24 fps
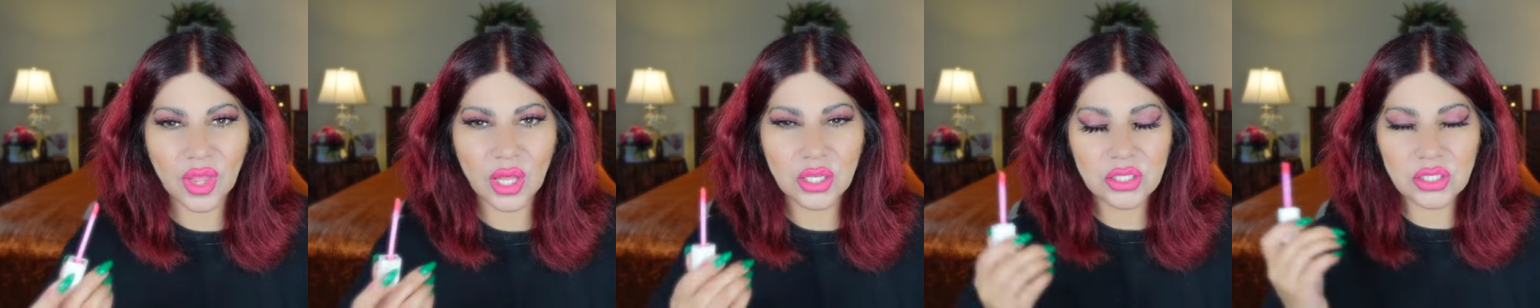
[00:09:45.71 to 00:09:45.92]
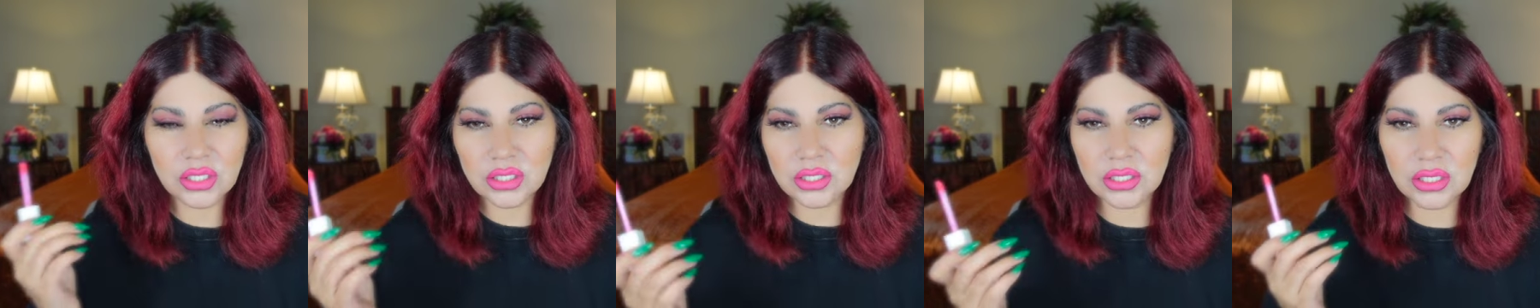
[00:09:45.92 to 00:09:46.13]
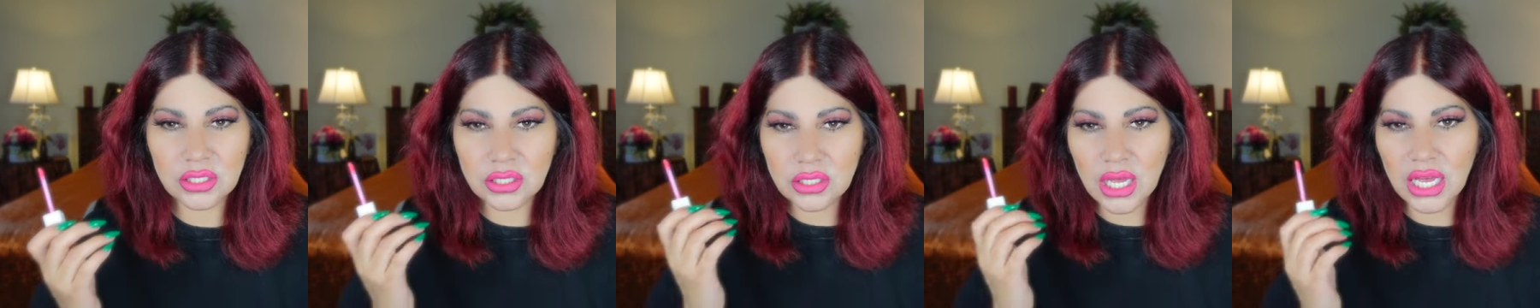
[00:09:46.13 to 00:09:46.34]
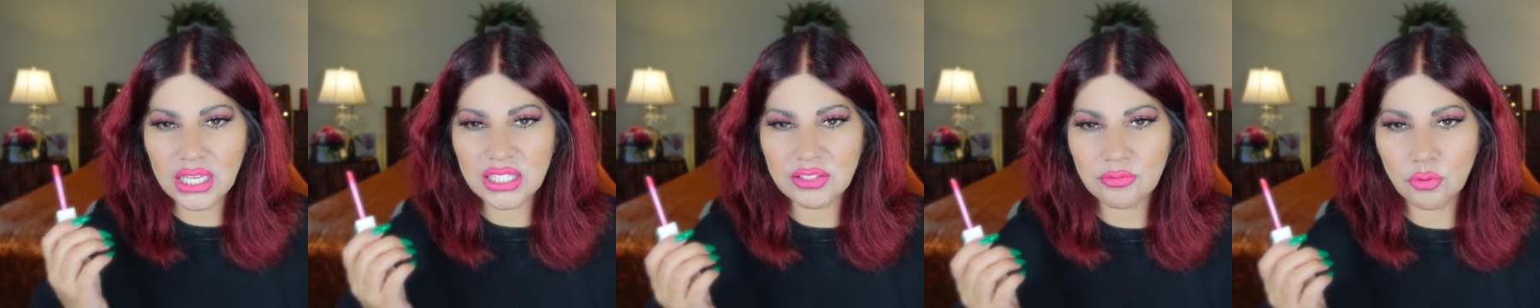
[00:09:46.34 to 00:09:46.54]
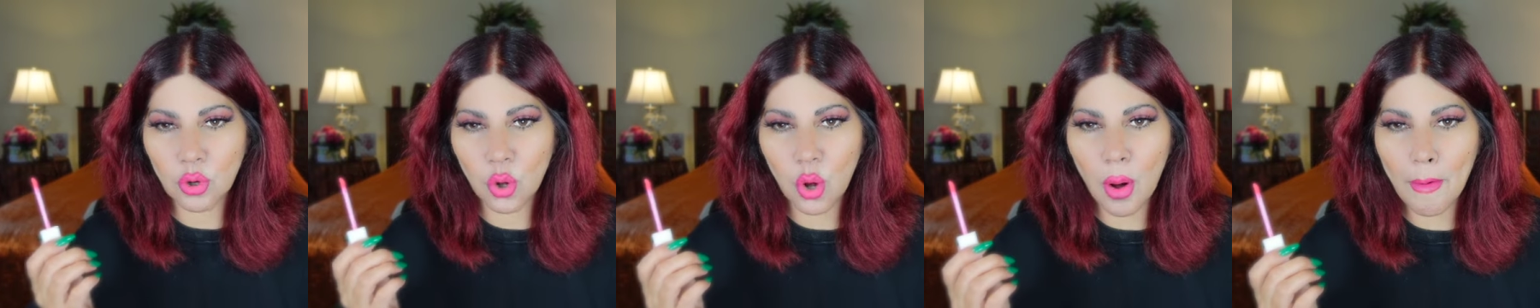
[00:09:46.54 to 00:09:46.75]

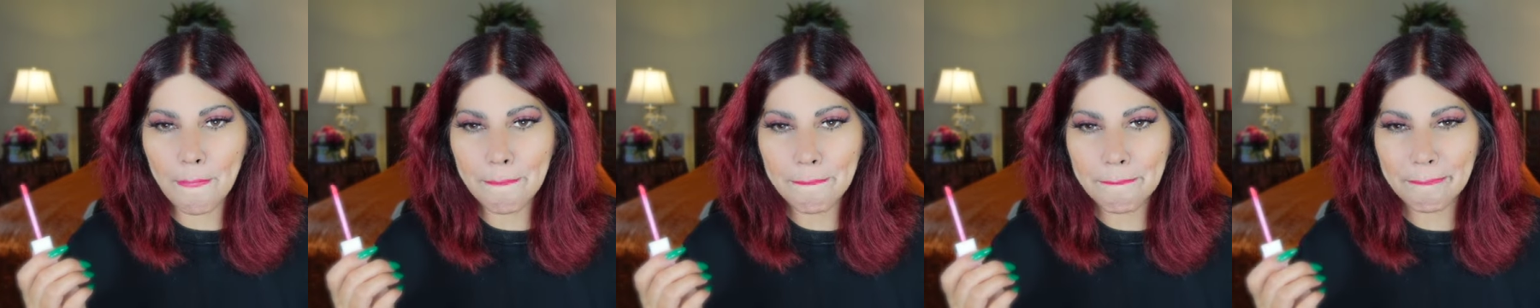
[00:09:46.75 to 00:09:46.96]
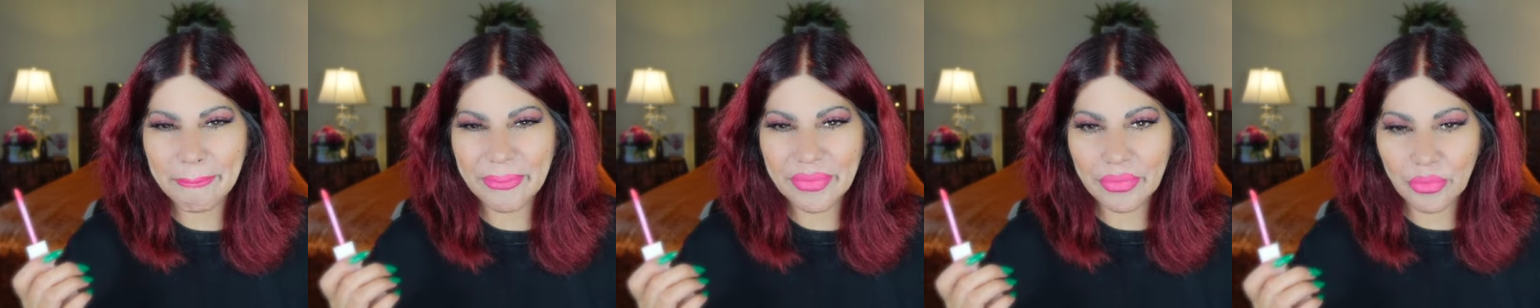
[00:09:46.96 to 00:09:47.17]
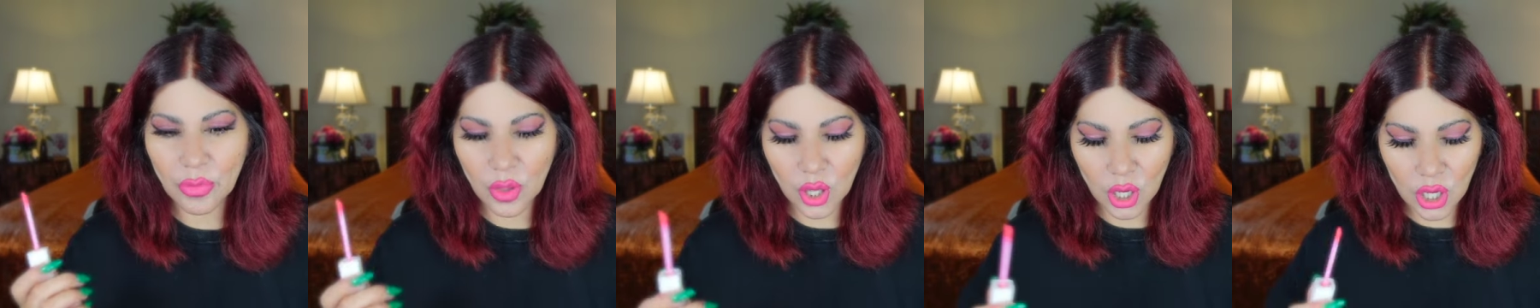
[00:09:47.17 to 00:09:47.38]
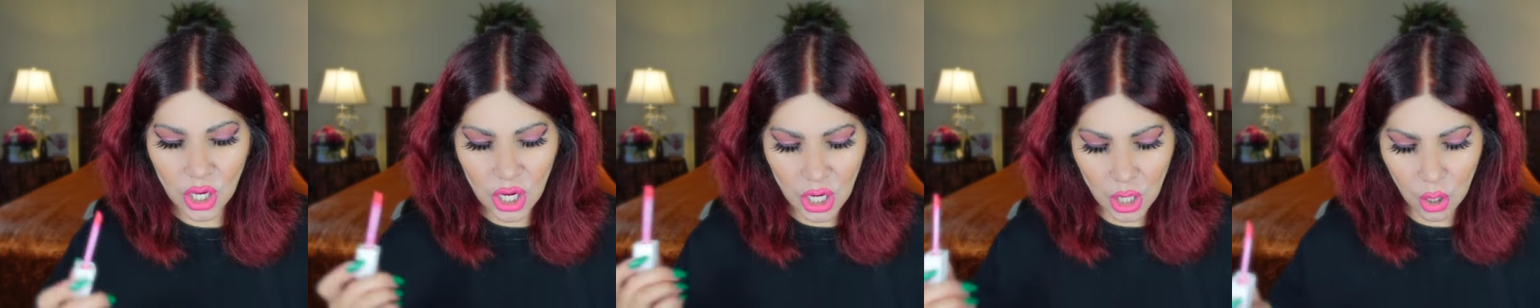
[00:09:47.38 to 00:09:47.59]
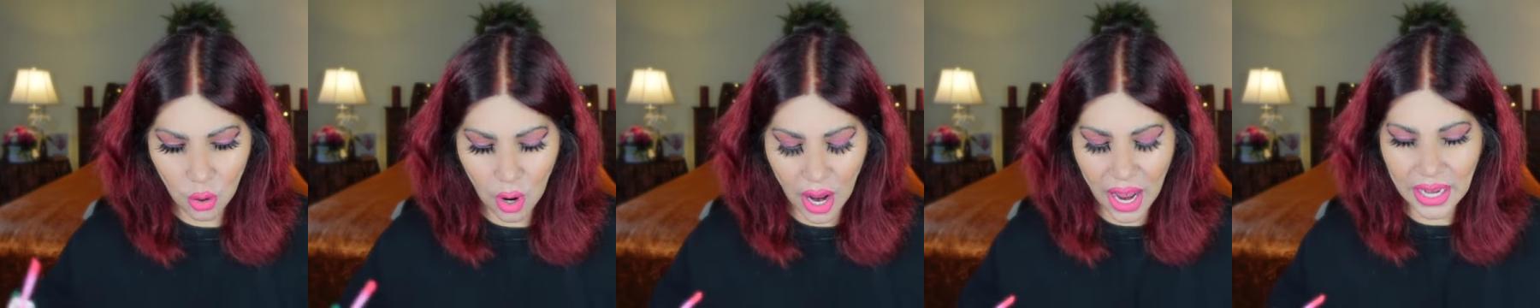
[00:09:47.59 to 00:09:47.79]
successful. You know,